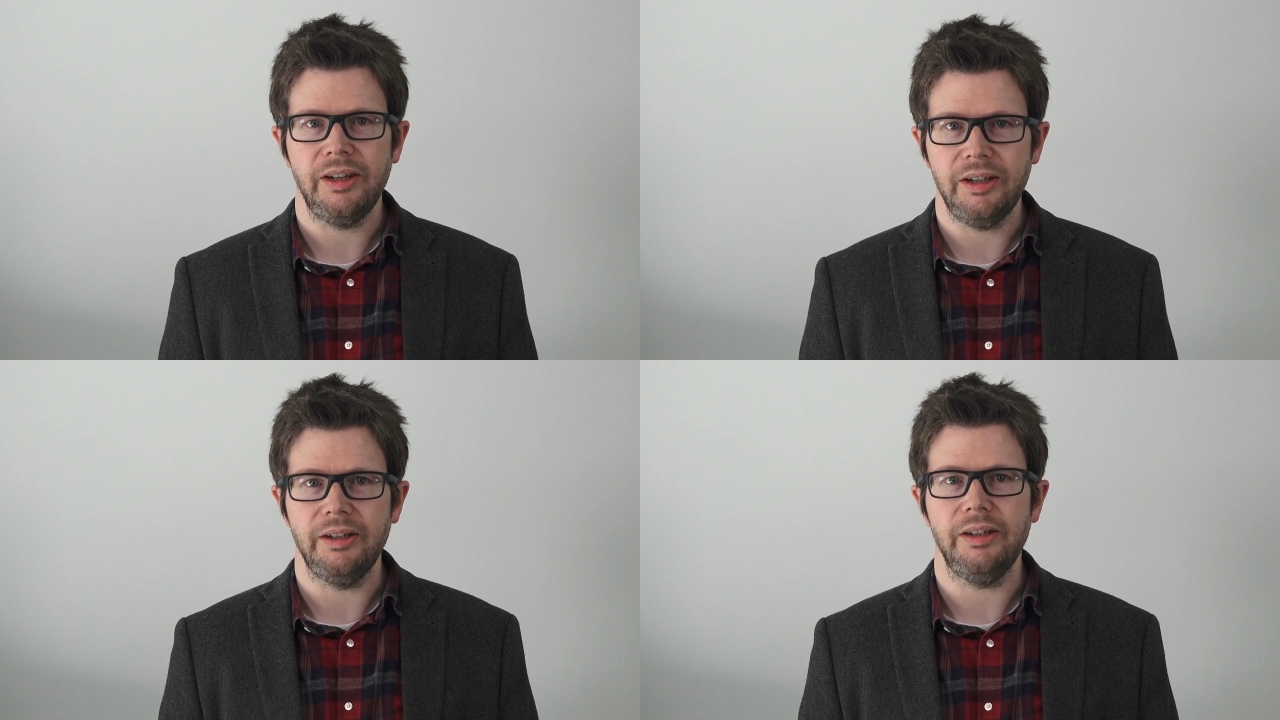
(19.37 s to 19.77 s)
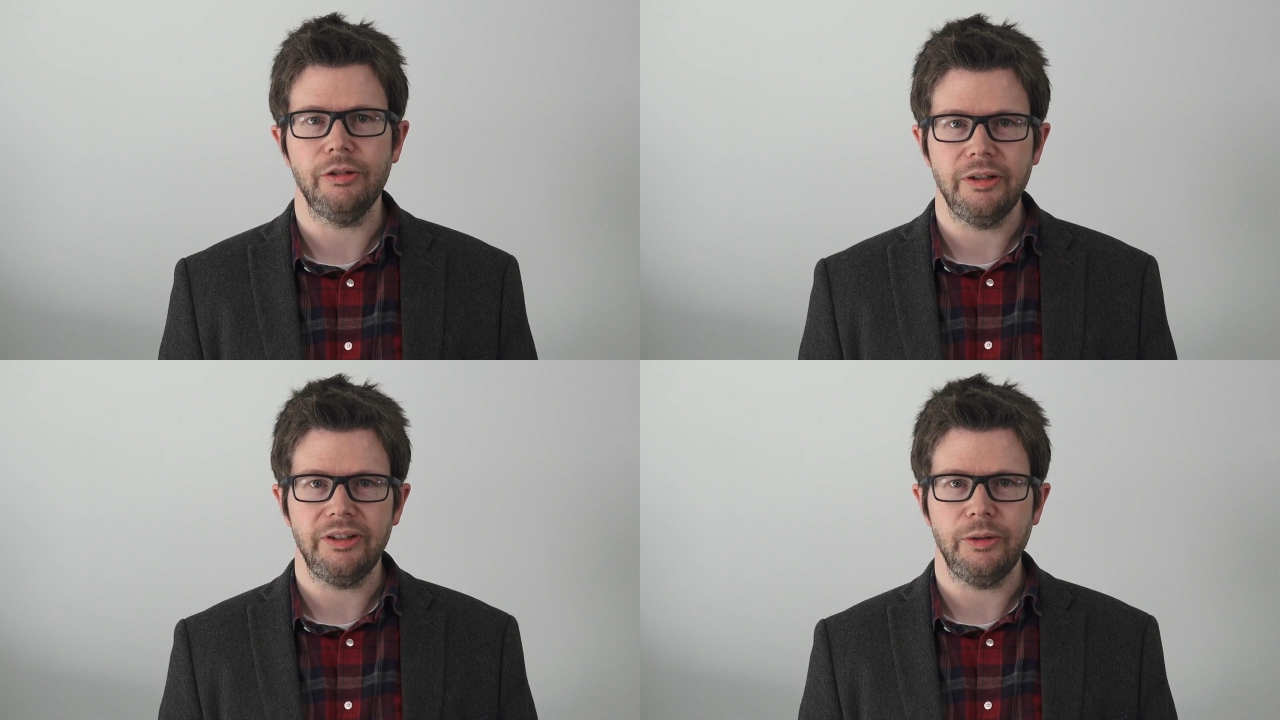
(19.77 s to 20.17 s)
in
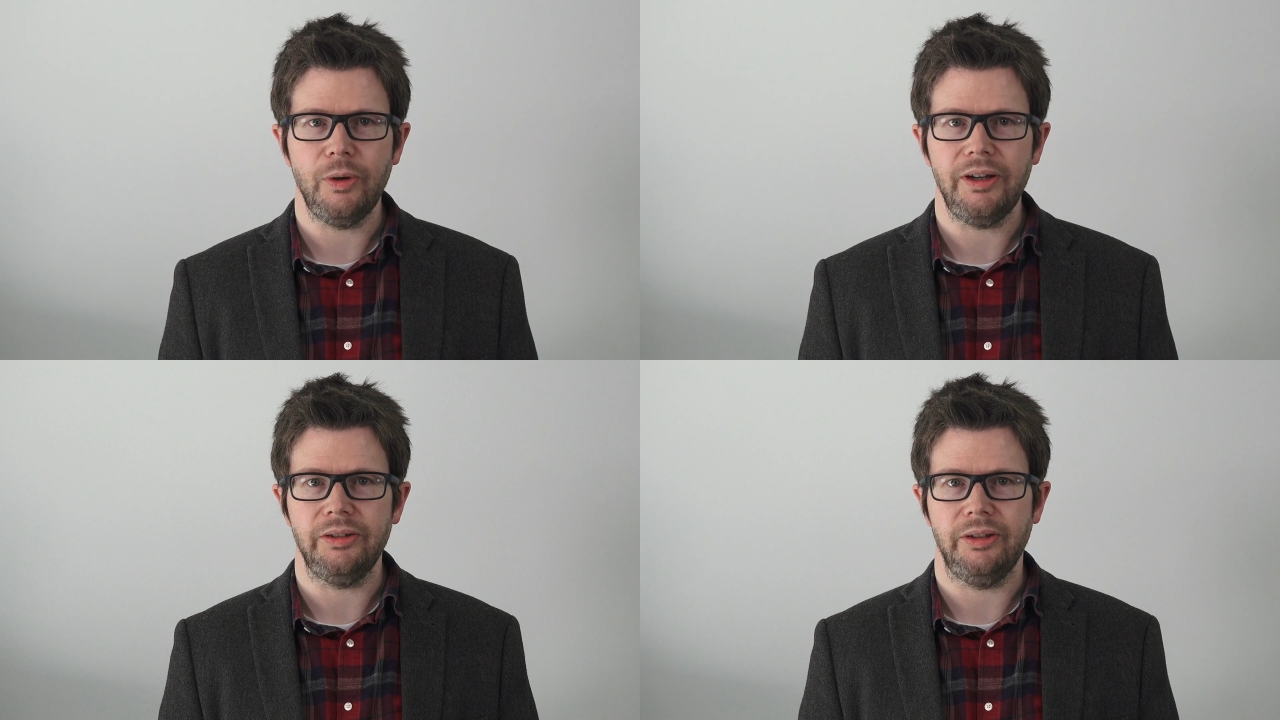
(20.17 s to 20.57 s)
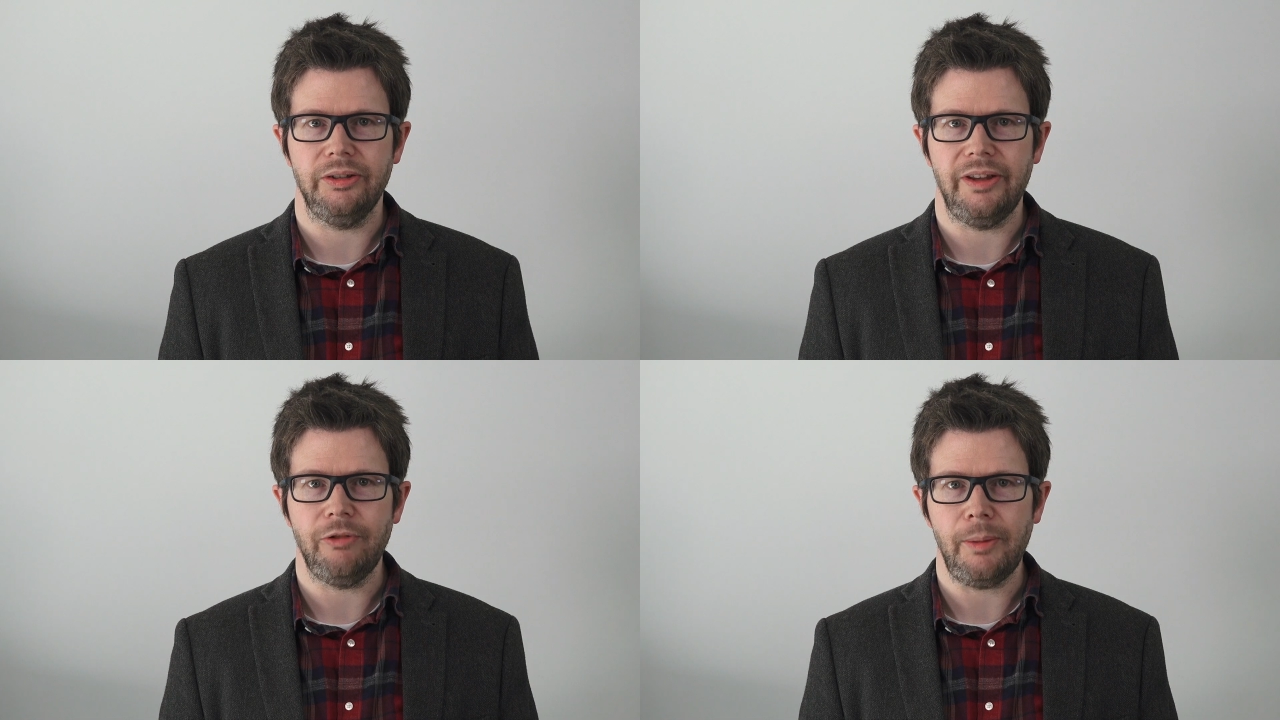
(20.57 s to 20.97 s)
increasing ways as
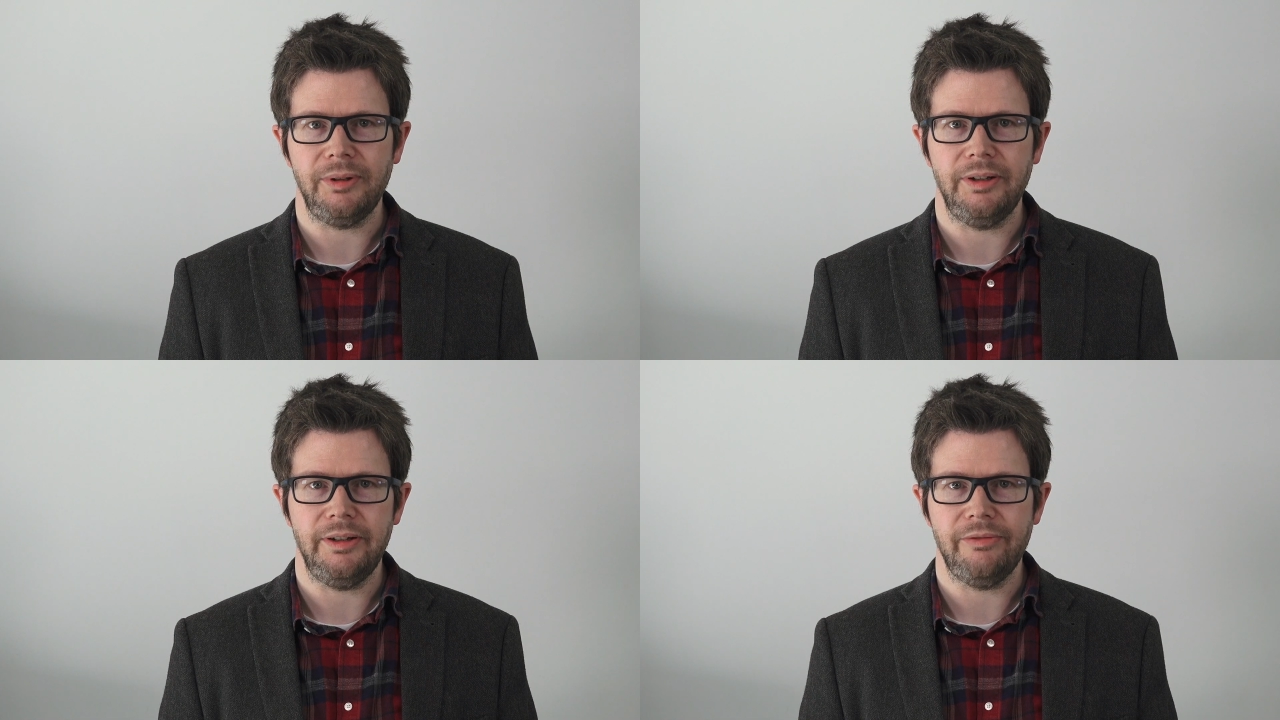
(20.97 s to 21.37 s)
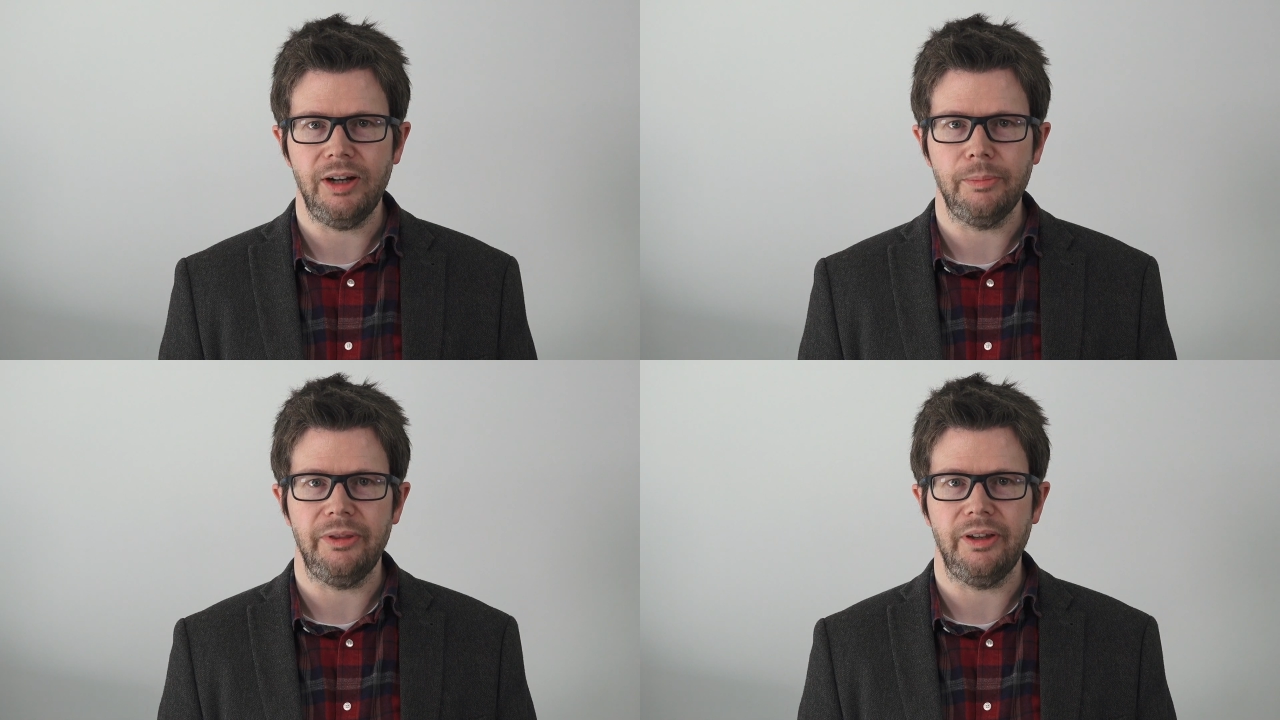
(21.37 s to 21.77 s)
they rapidly
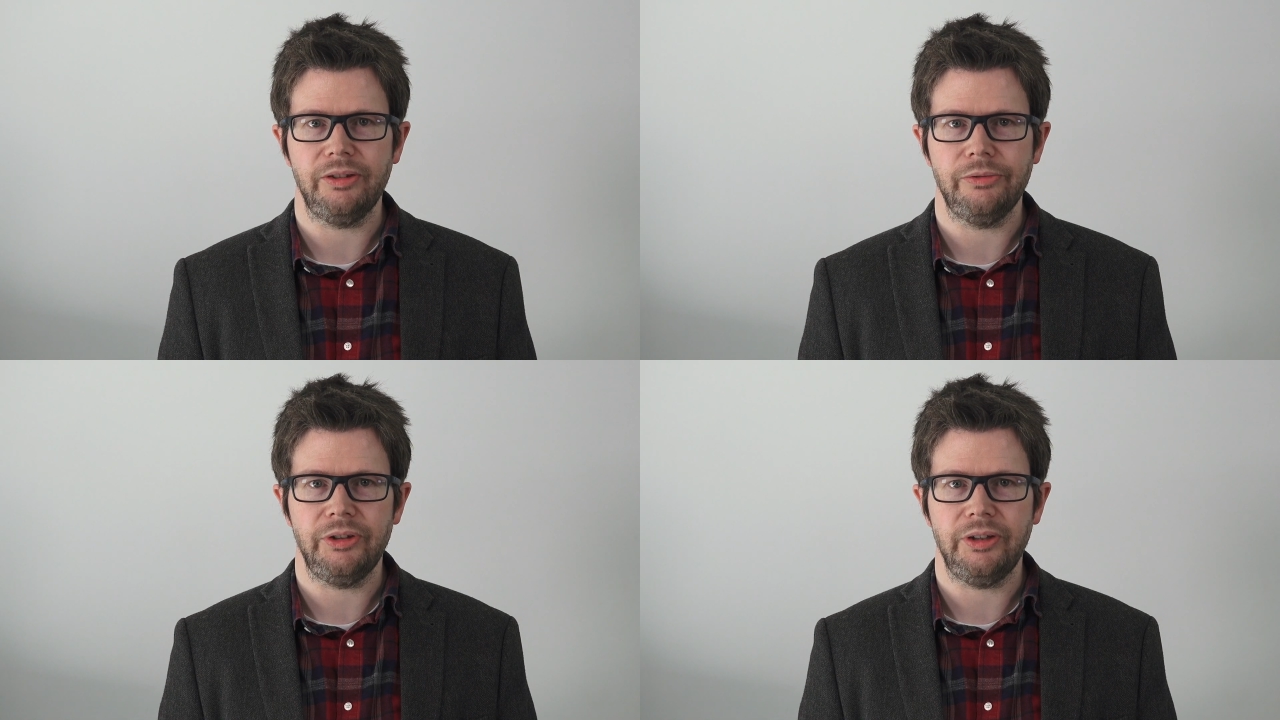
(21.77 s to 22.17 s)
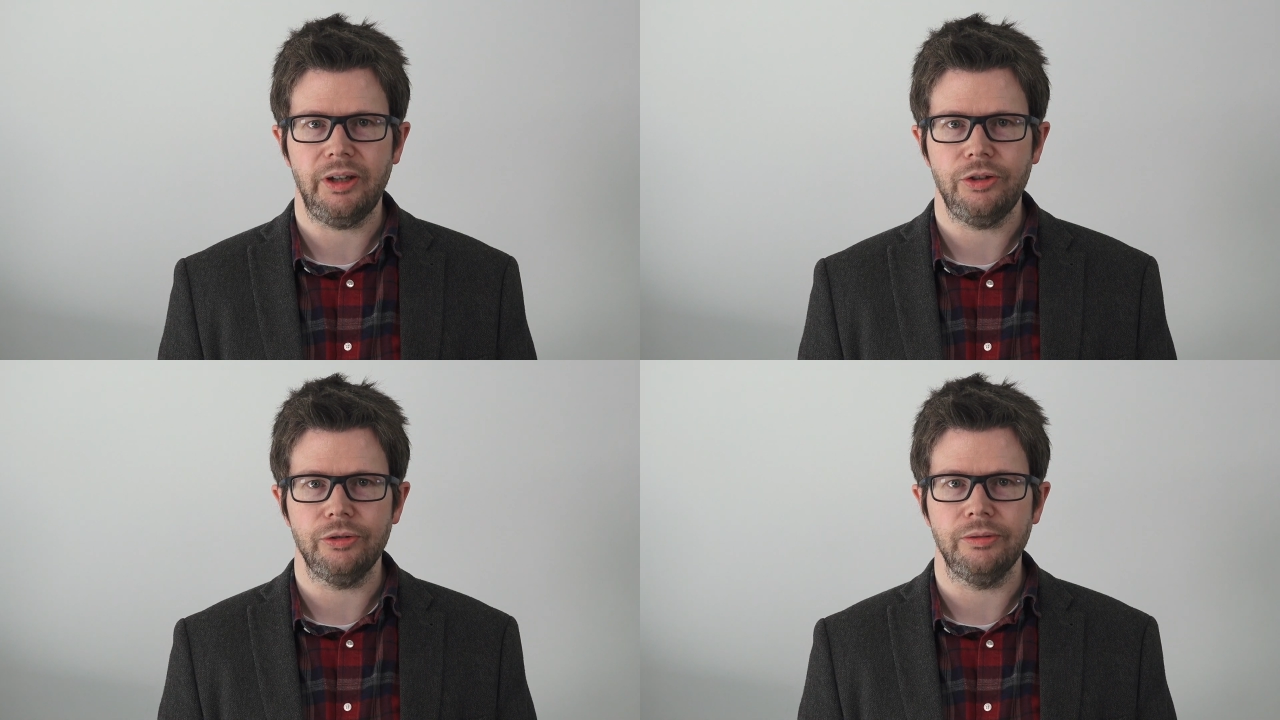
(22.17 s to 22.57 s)
develop in their
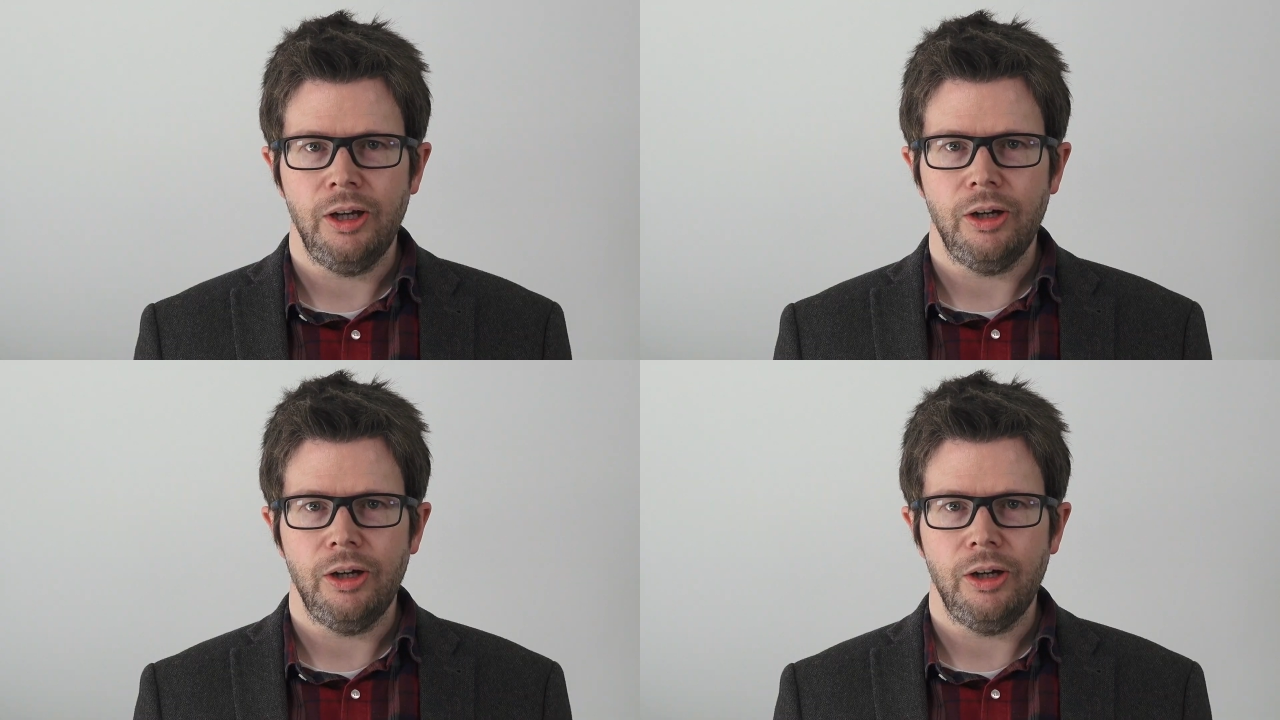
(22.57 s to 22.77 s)
sophistication.